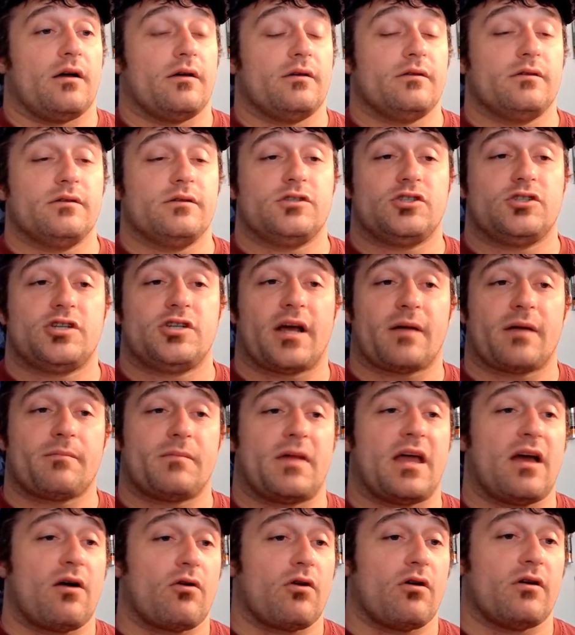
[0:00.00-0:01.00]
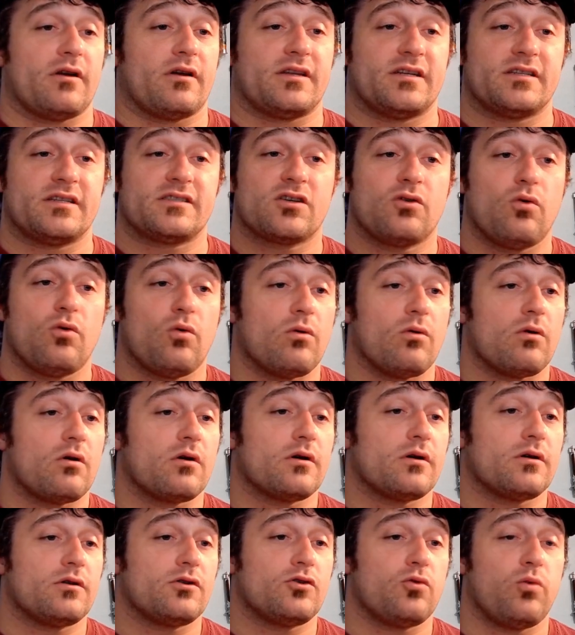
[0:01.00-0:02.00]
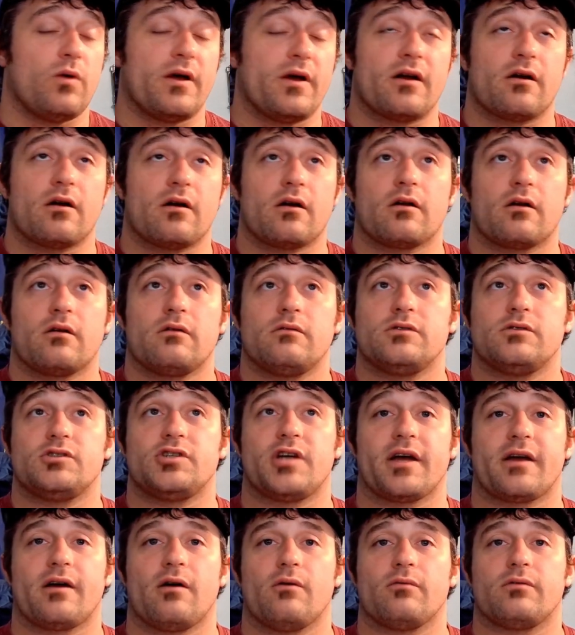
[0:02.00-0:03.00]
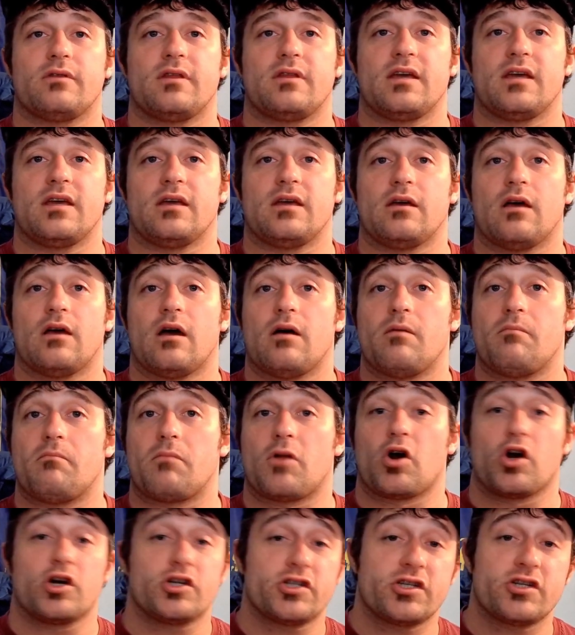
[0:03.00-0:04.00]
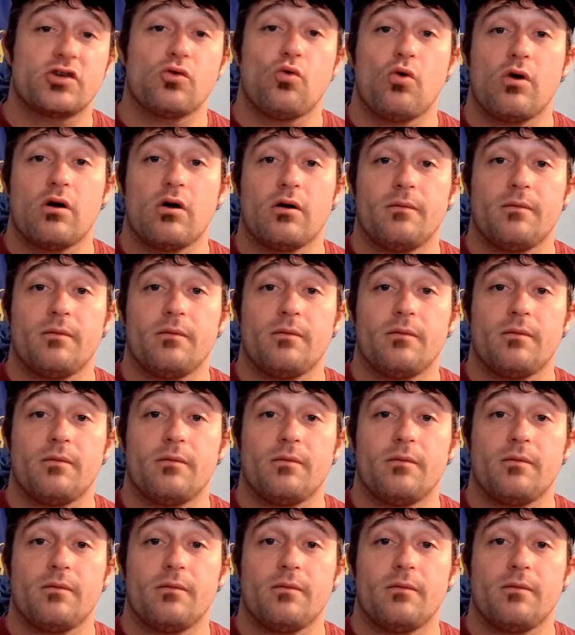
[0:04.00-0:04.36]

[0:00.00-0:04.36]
Check me out on Discord, Twitter. Check out the merch store.